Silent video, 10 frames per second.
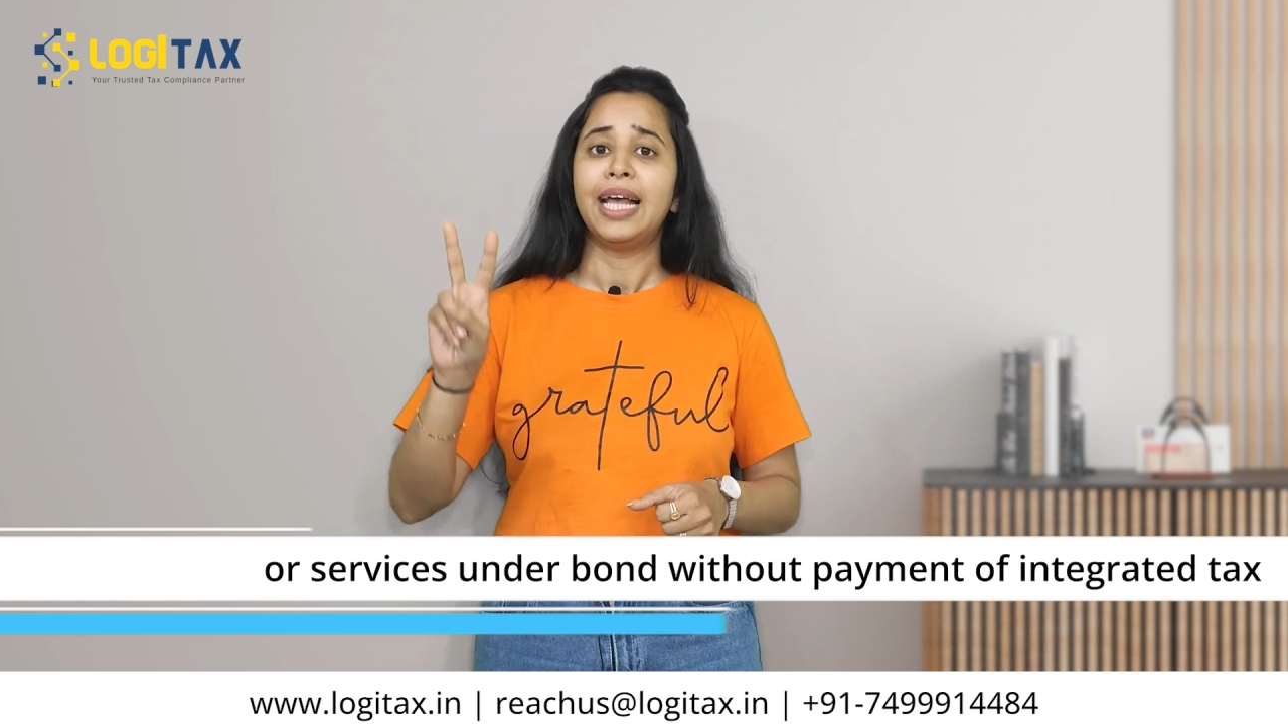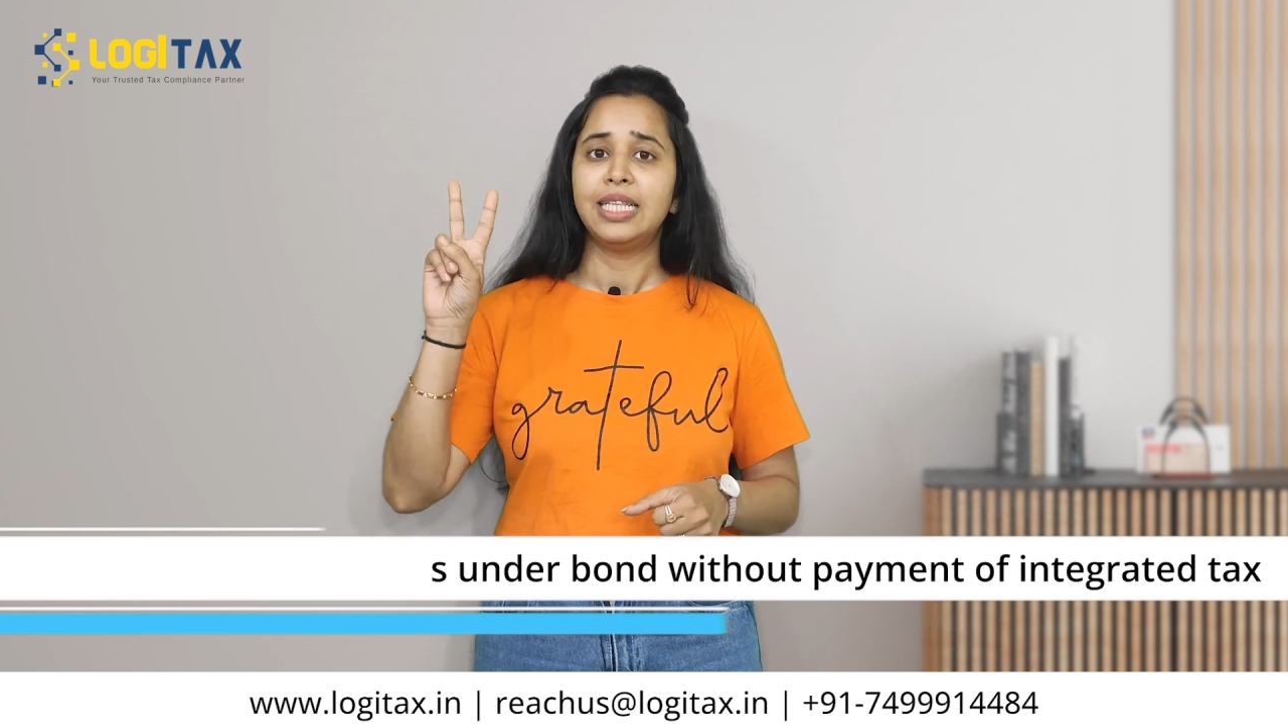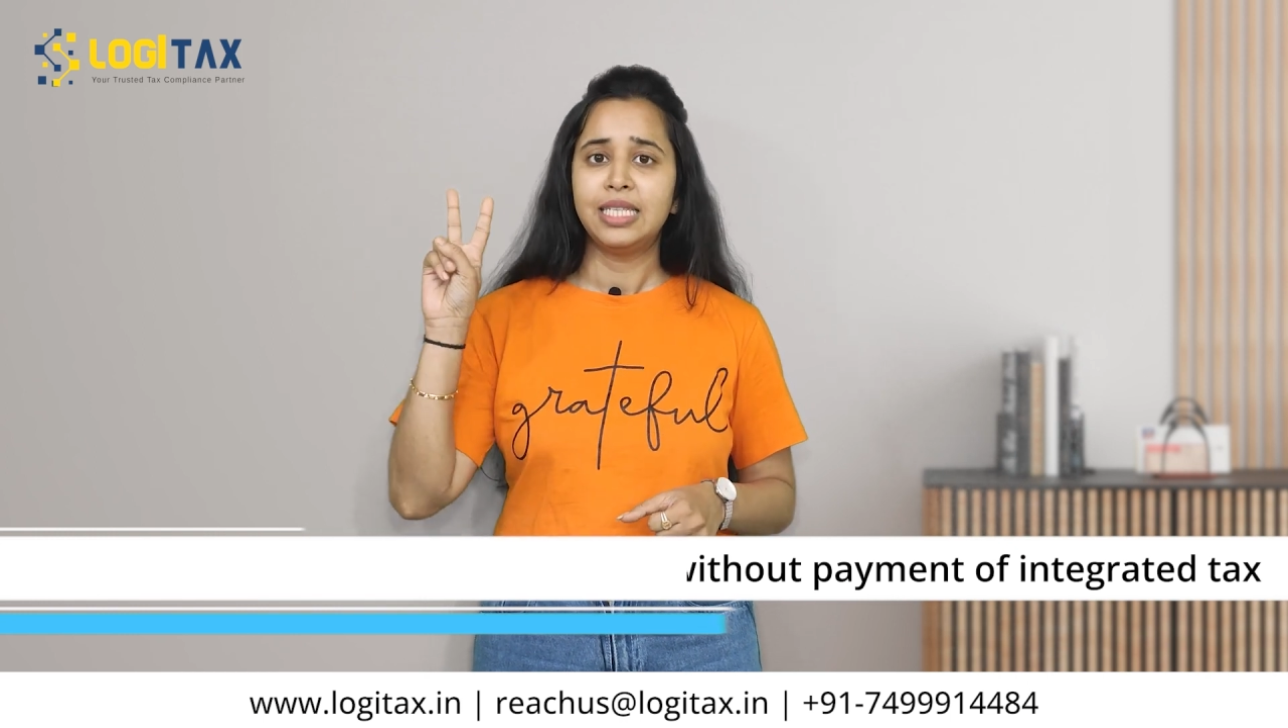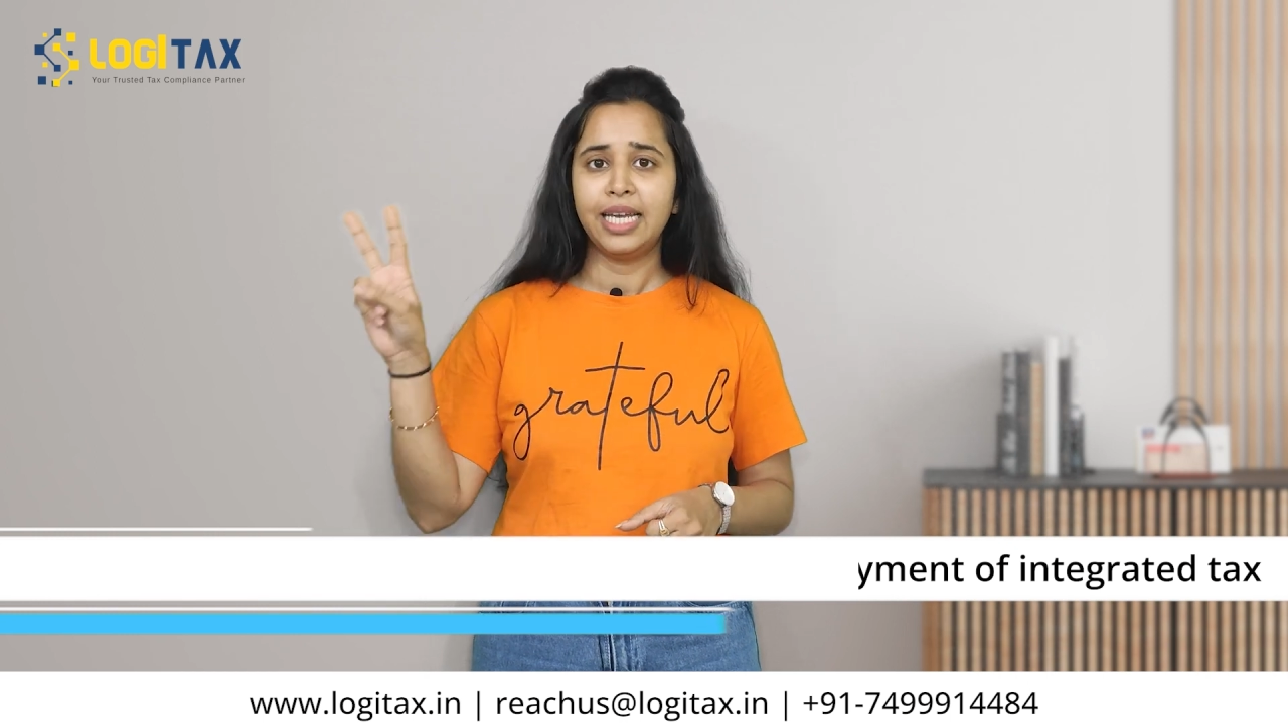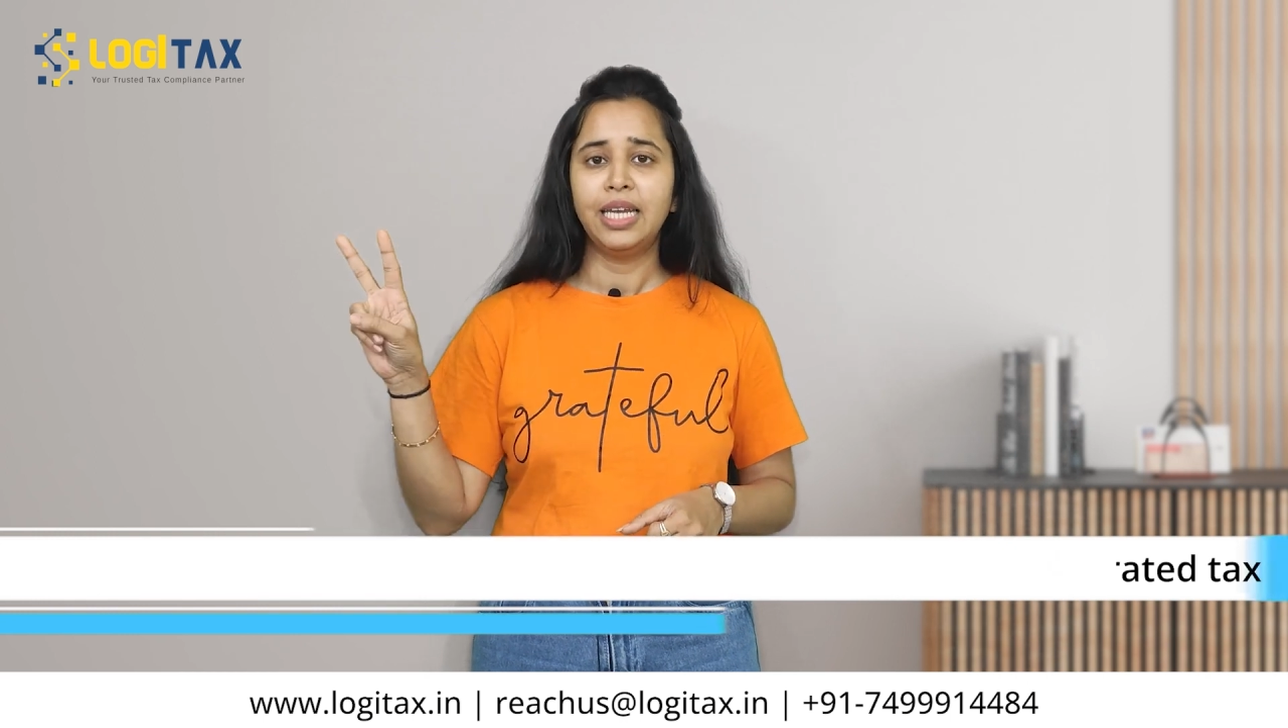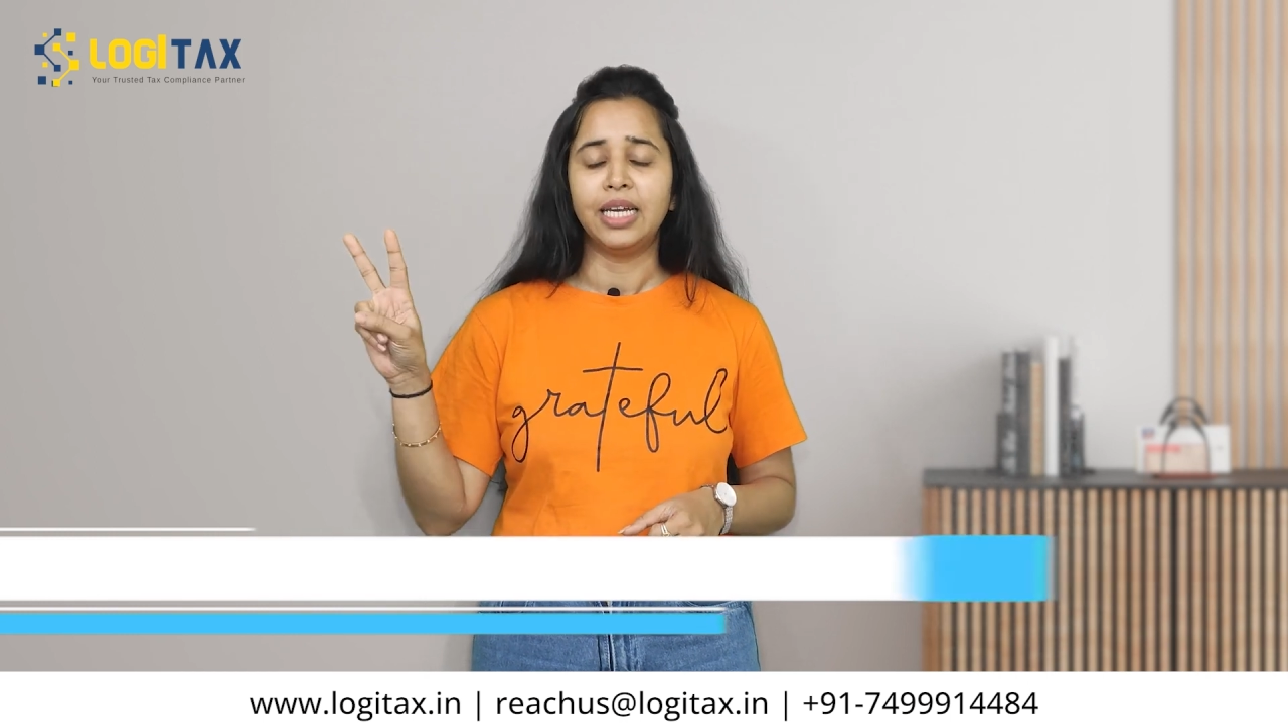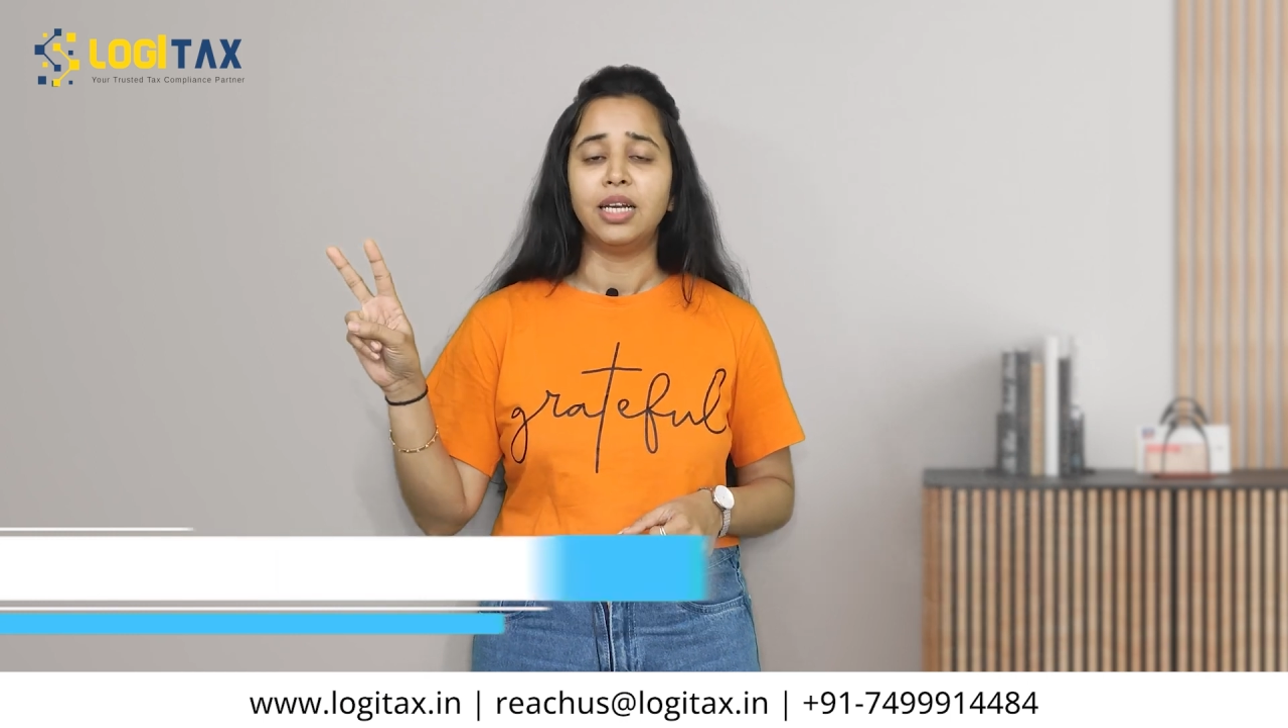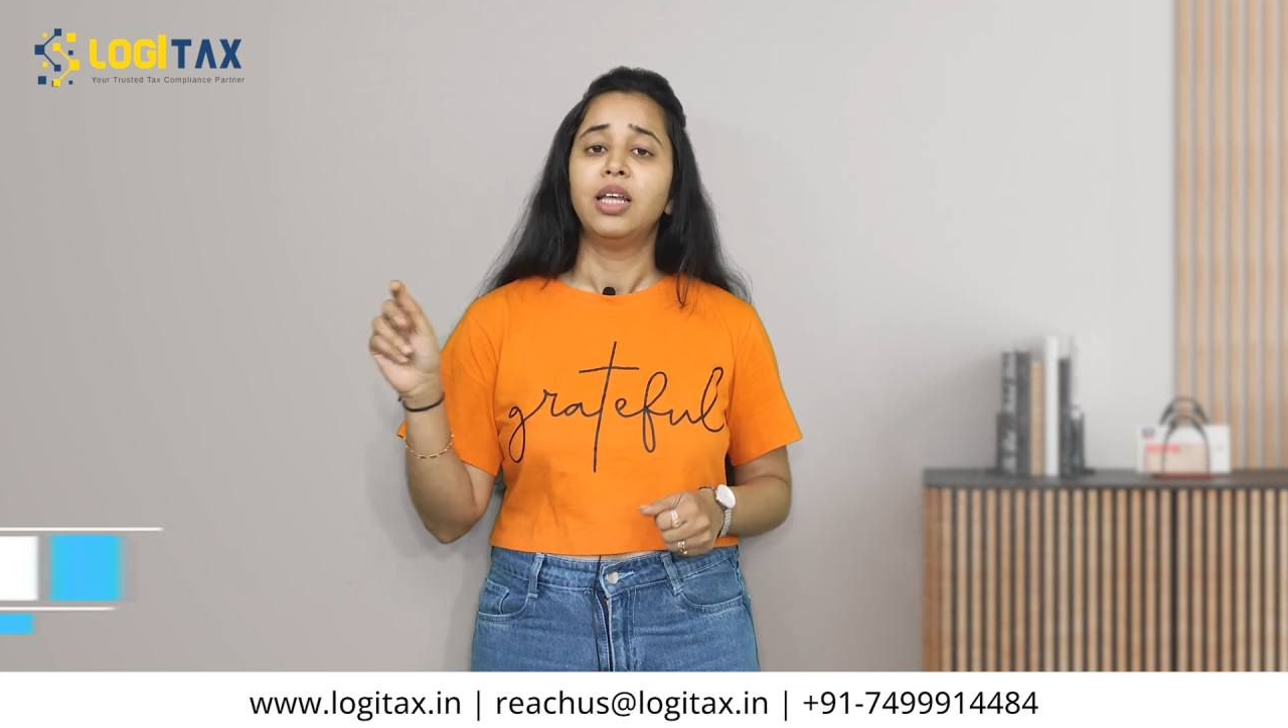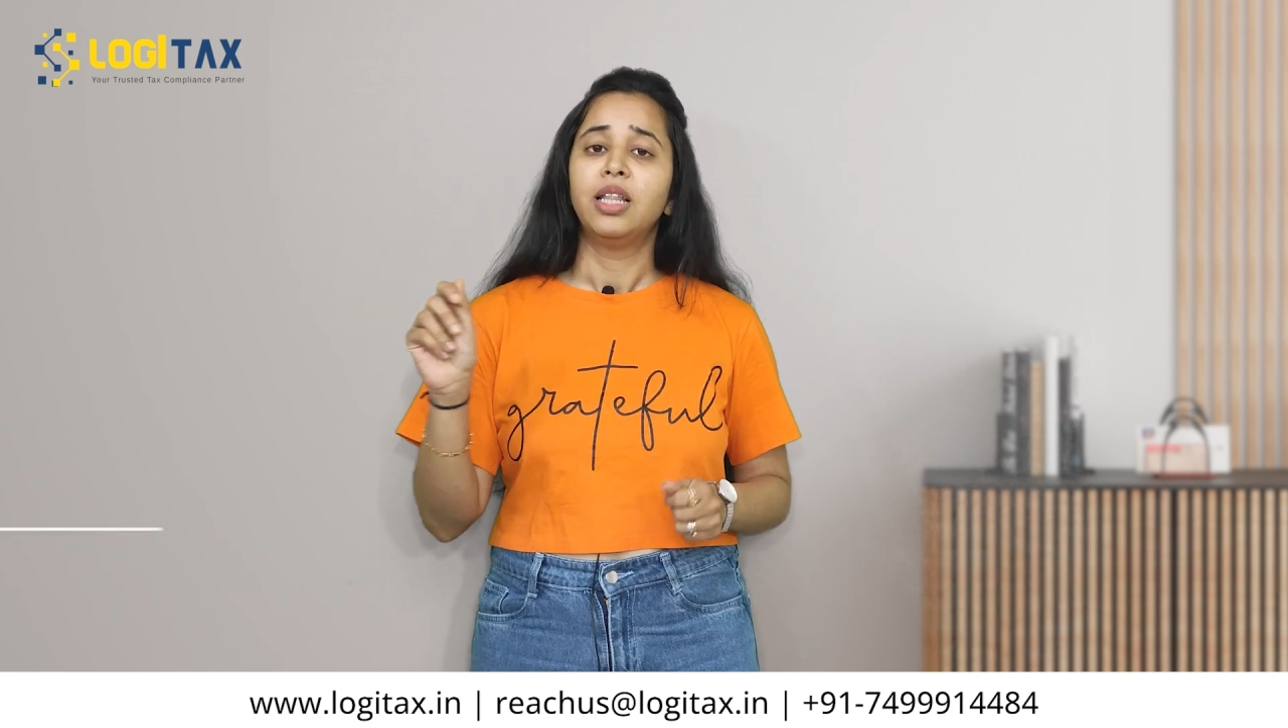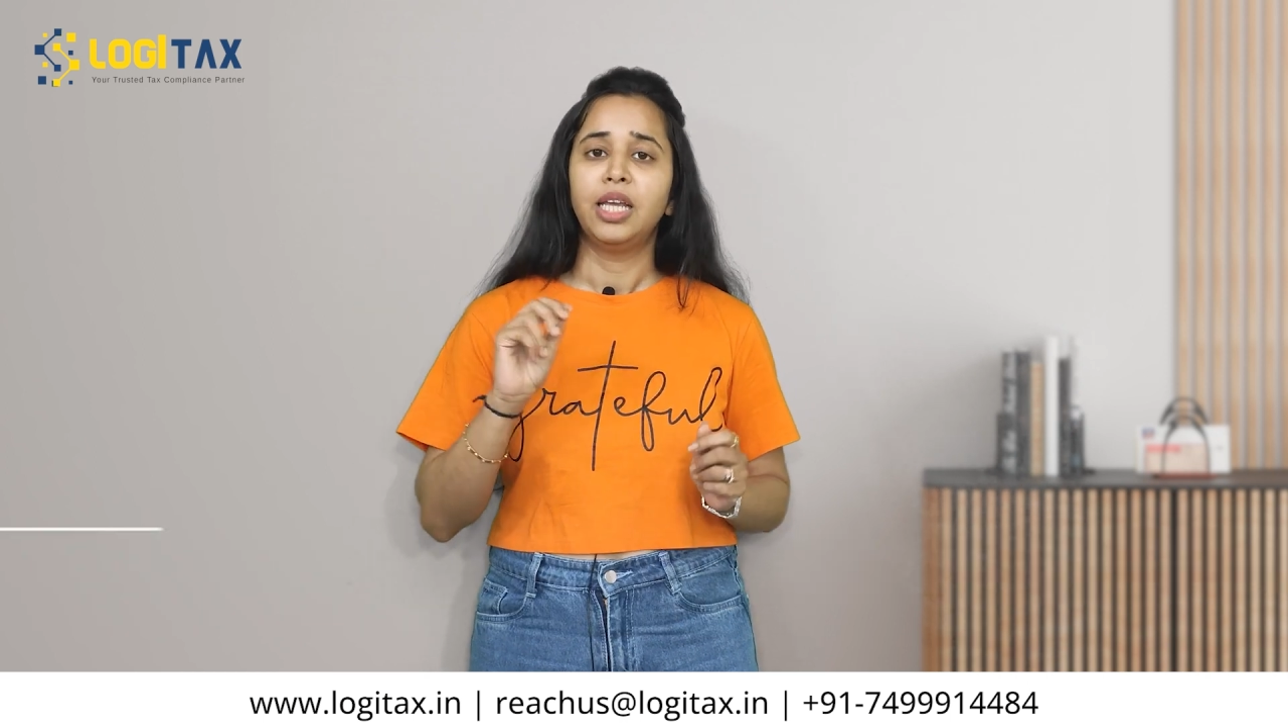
And second,